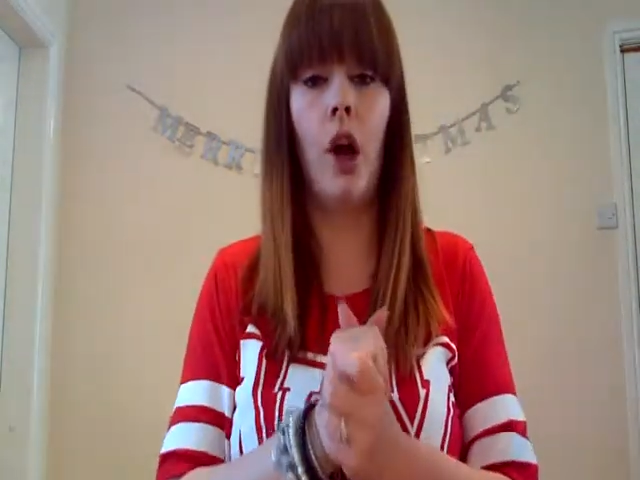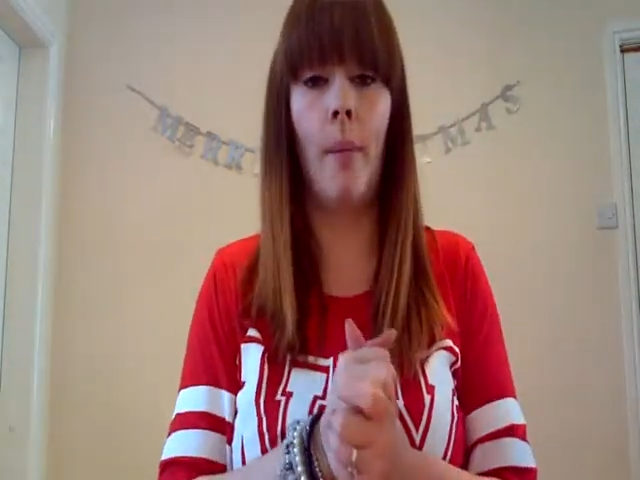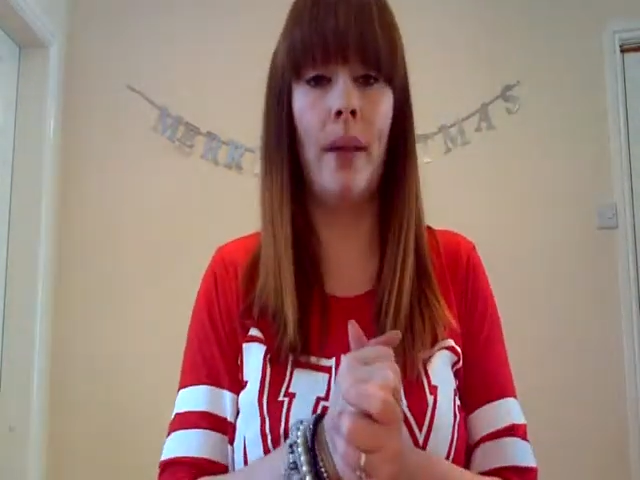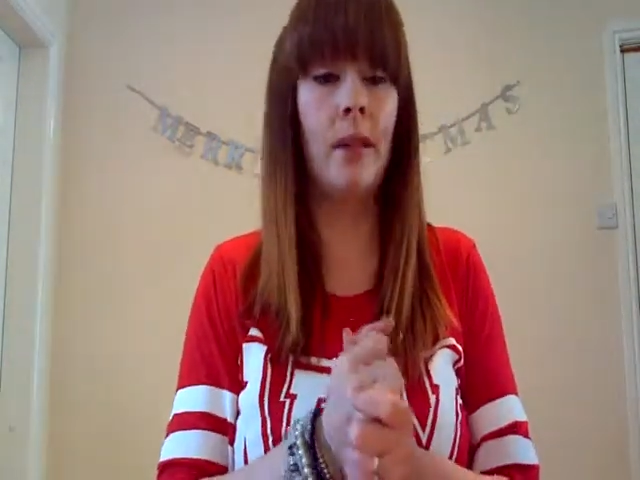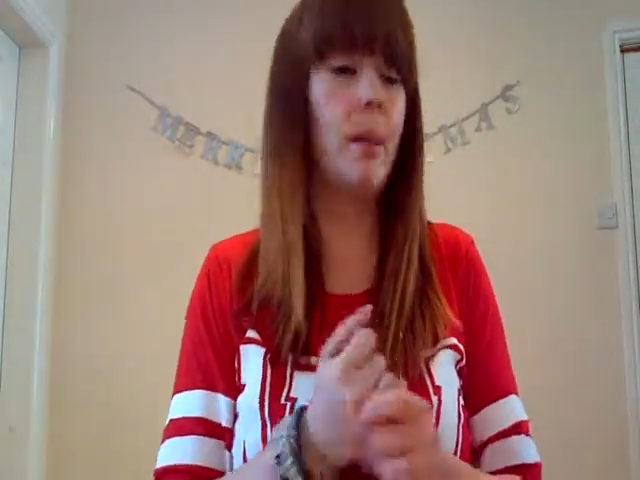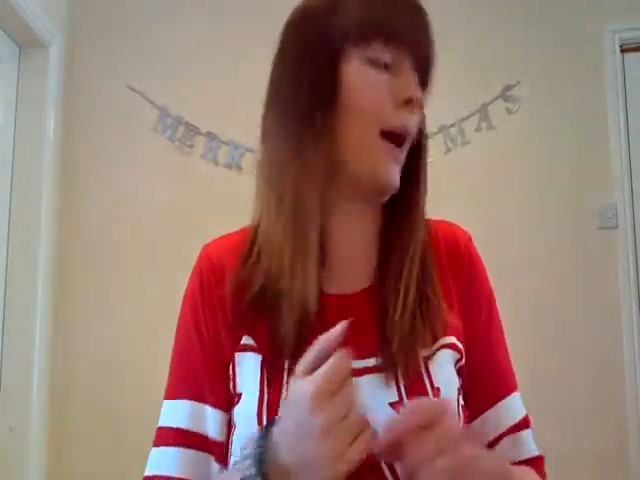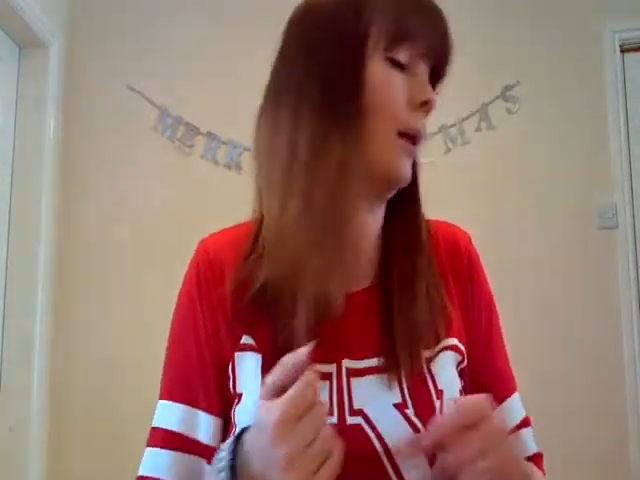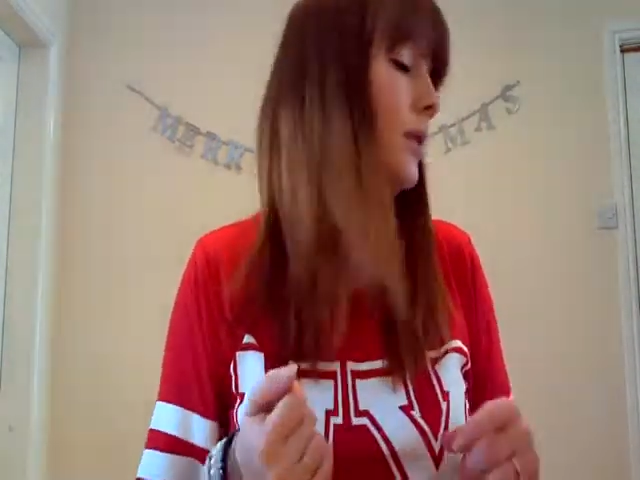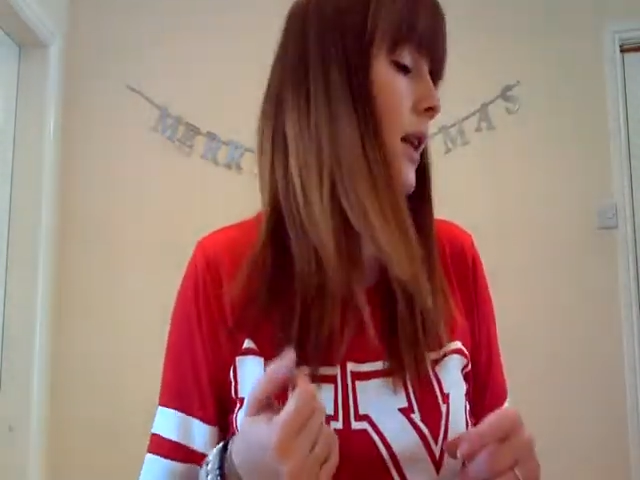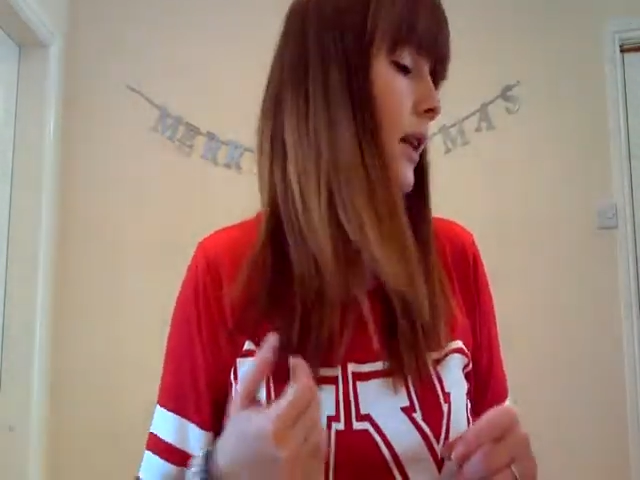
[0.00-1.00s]
comments
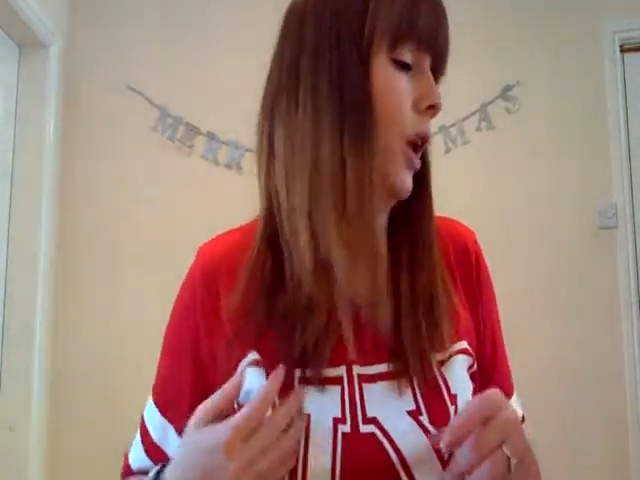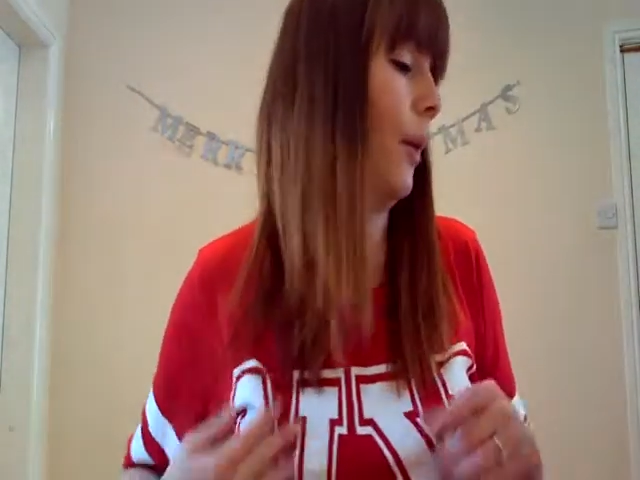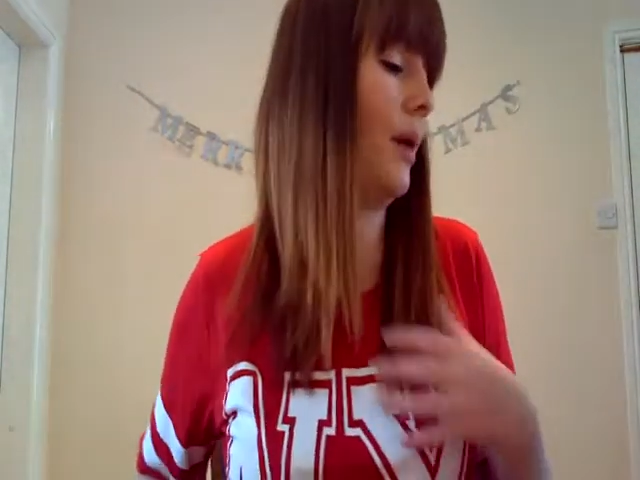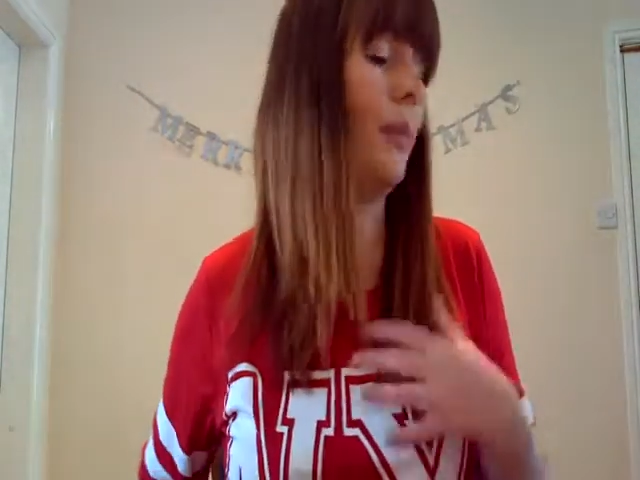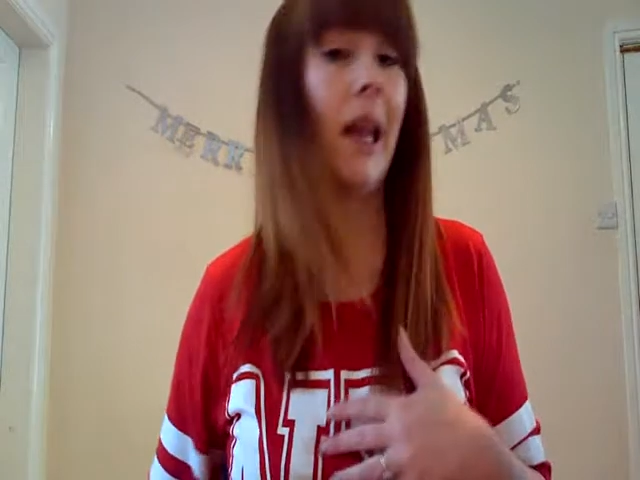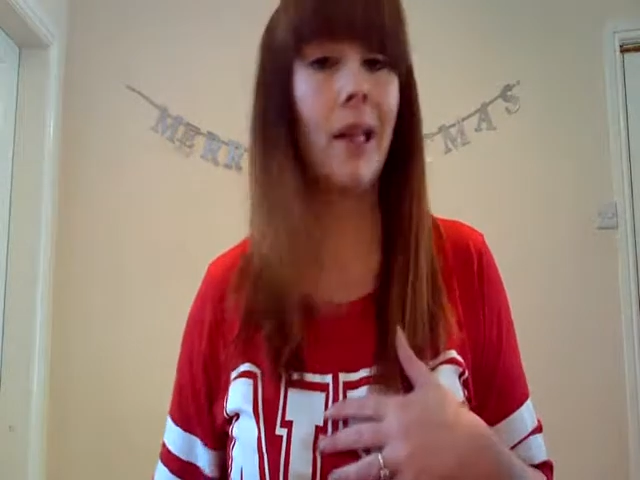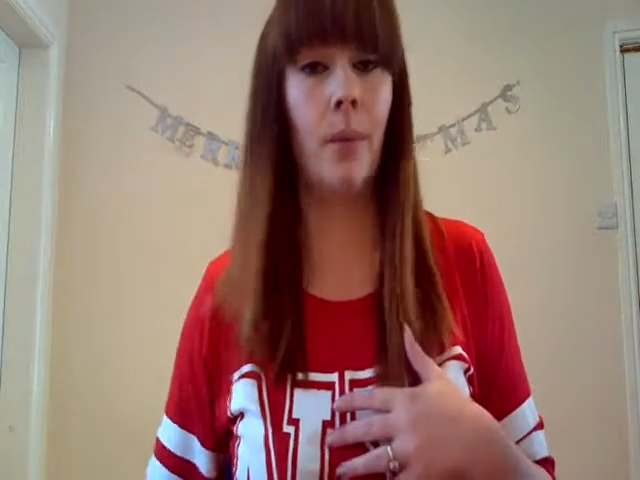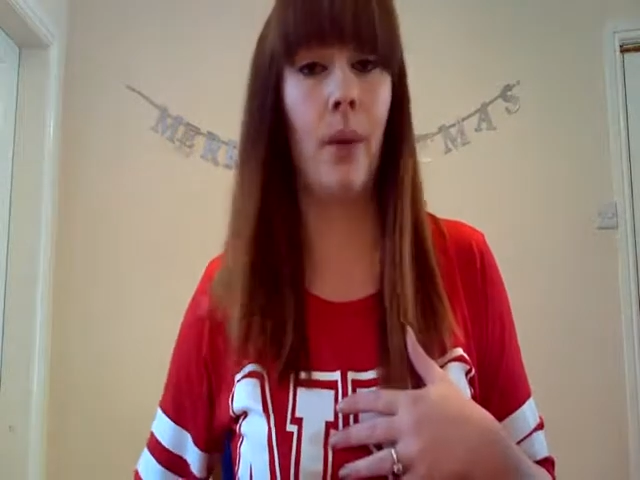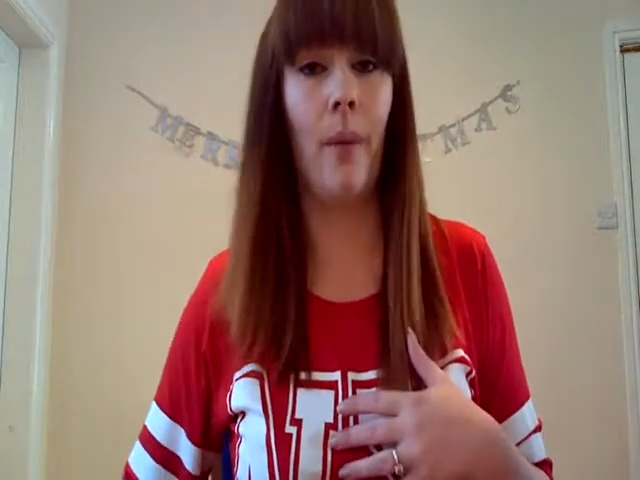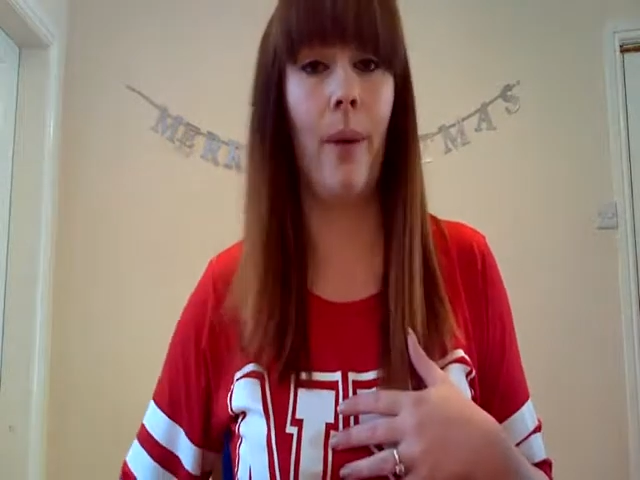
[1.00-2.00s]
about it. A lot of people
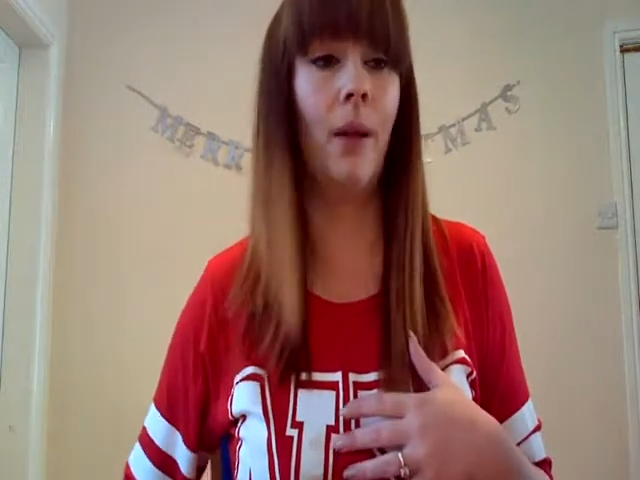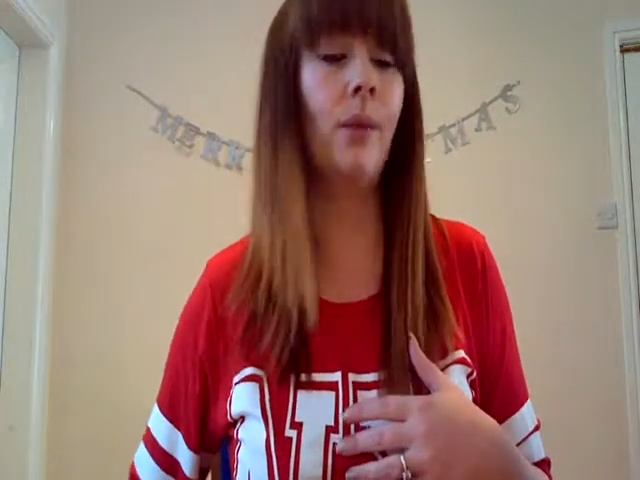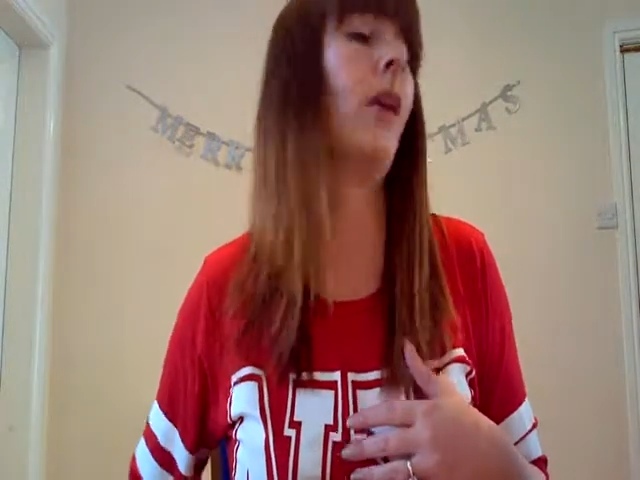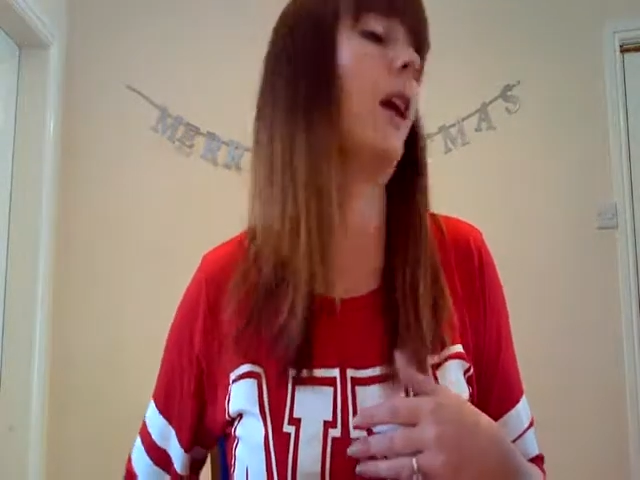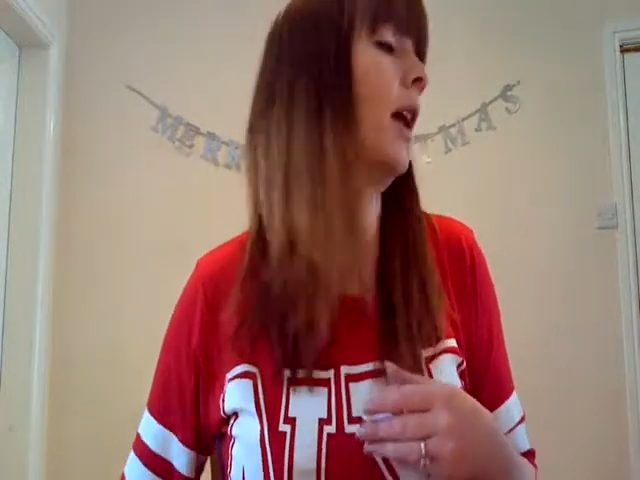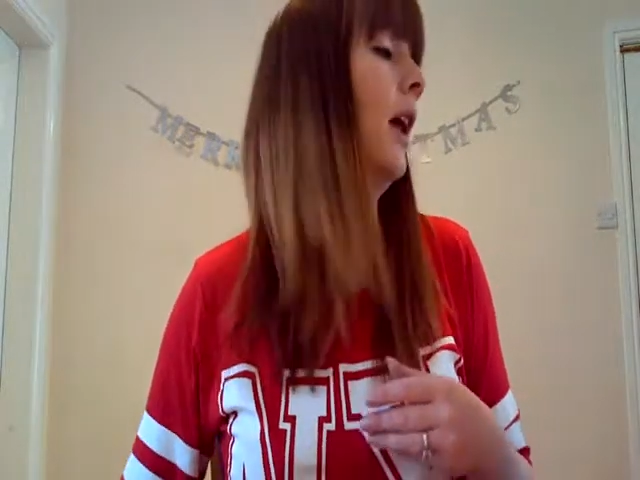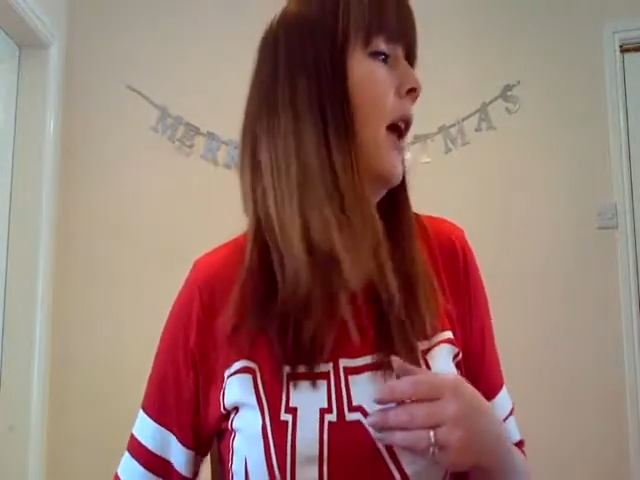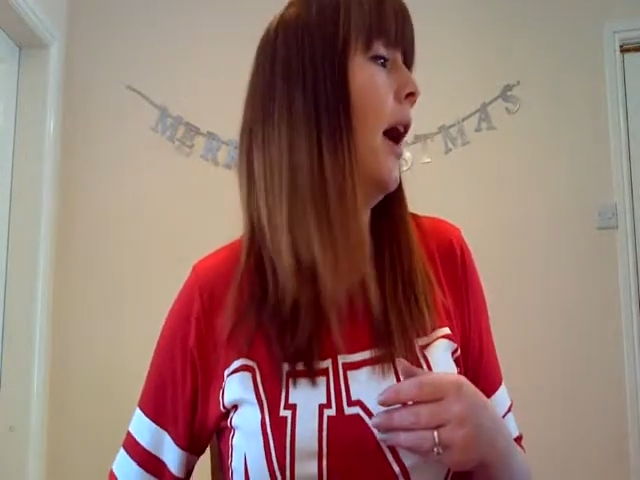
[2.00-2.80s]
asked me about it,